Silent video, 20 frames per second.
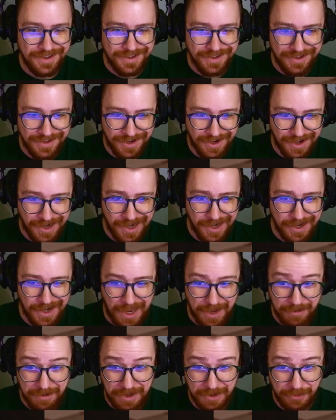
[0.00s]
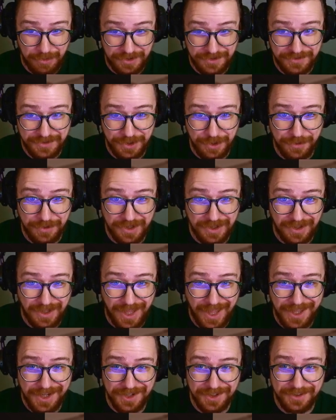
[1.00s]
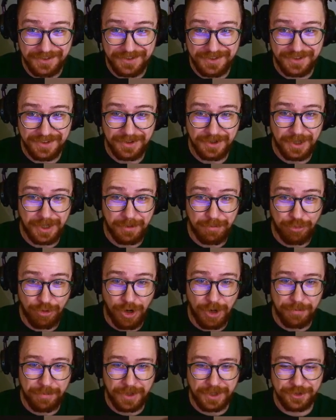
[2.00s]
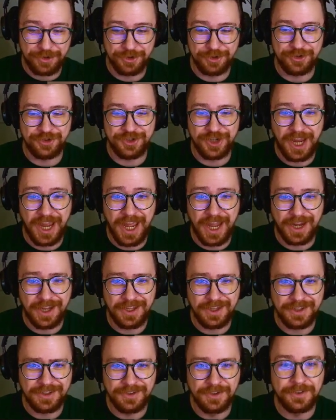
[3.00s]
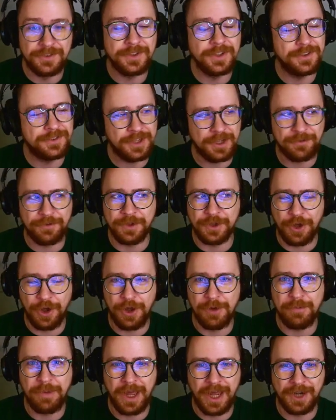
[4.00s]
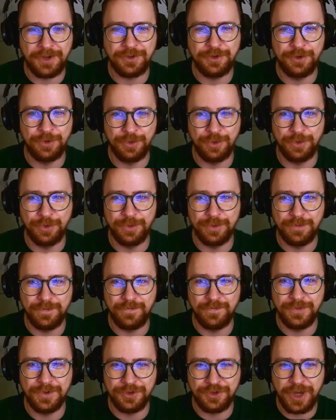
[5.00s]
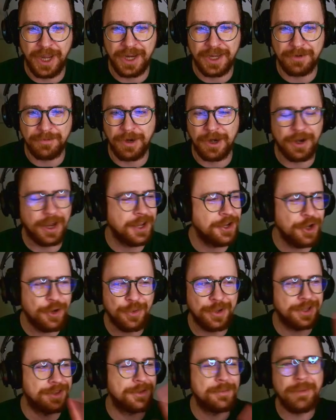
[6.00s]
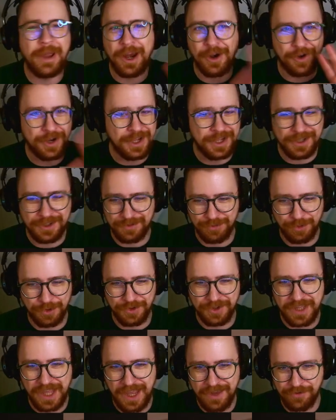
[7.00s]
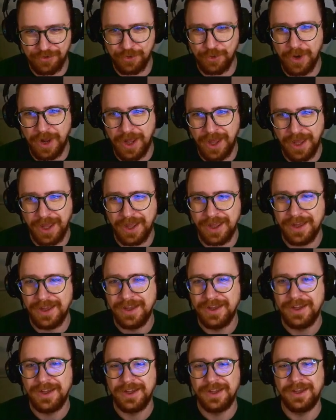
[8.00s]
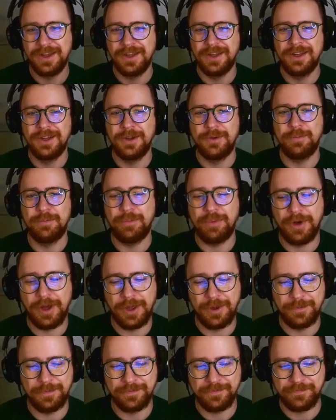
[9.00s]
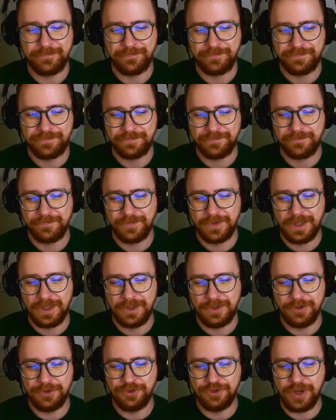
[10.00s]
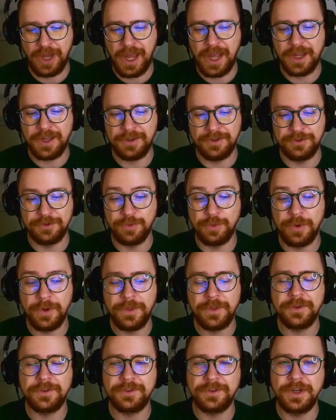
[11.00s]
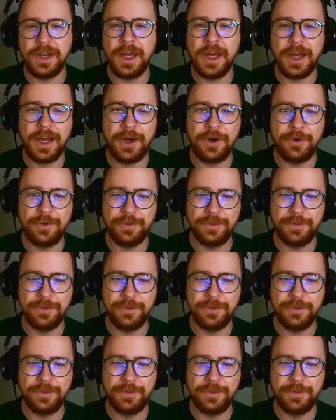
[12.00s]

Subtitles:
Alright, I mean, we see who the client is. Prompt entered Jack. This is definitely going back to the Jack and Mary. I know the Mary really gave it away, but Jack is with us now.